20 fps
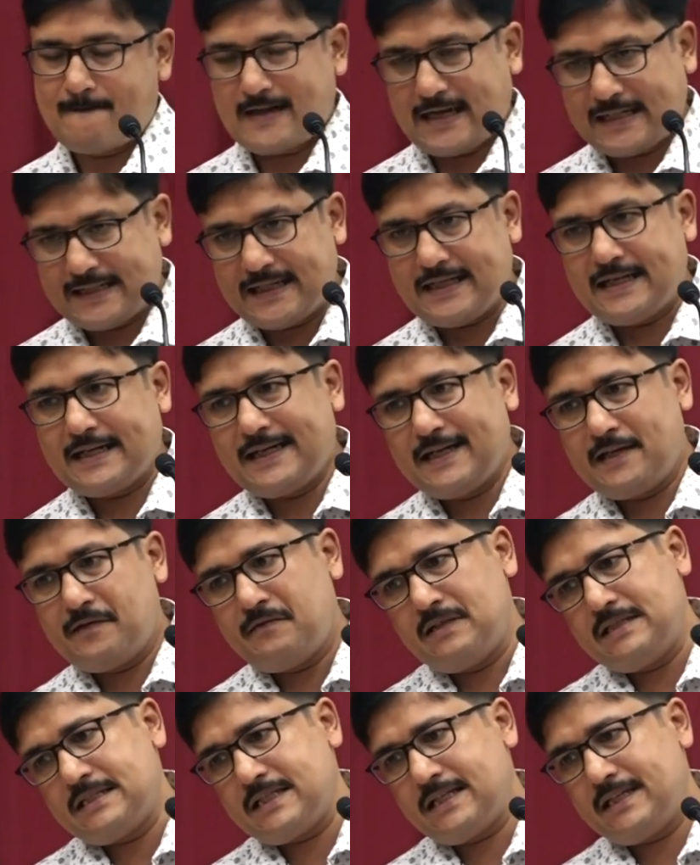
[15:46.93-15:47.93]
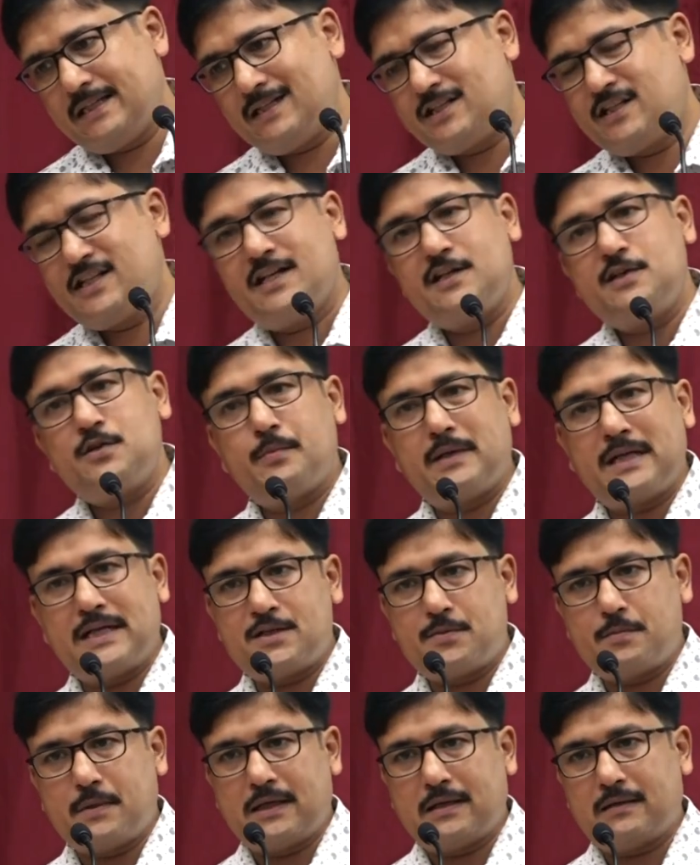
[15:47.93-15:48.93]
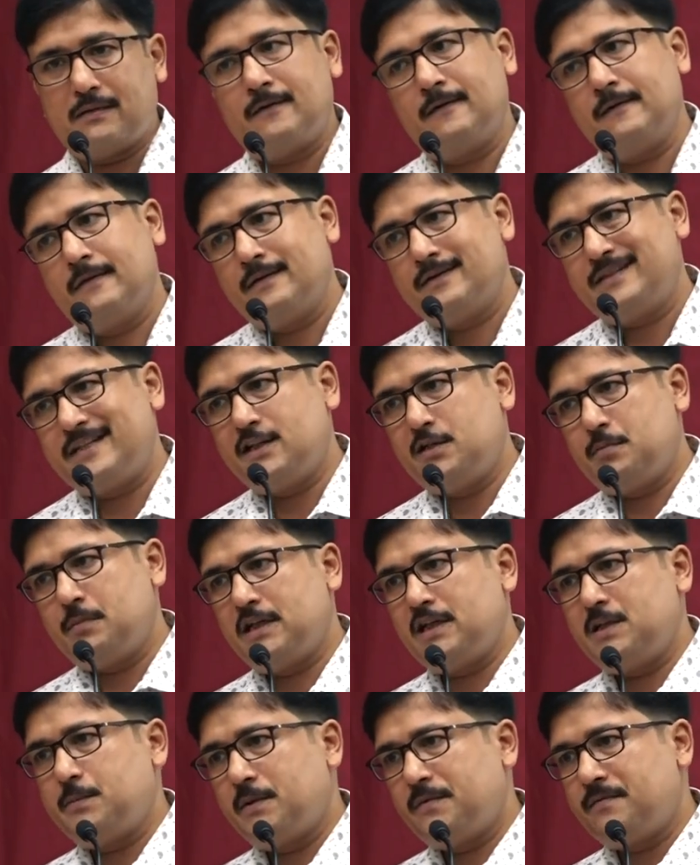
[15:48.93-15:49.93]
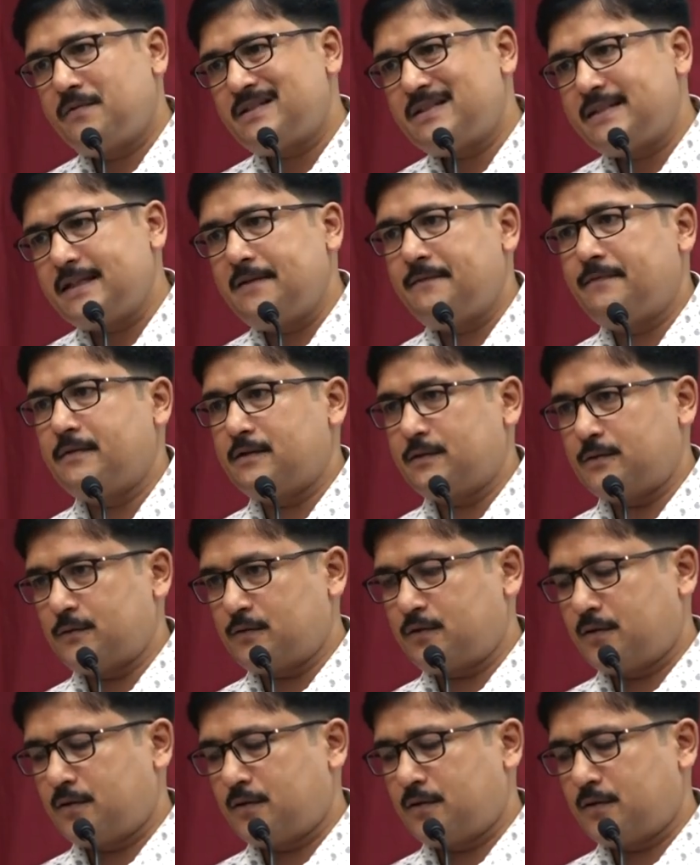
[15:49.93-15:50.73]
And then again we say the change management. Change management for self also.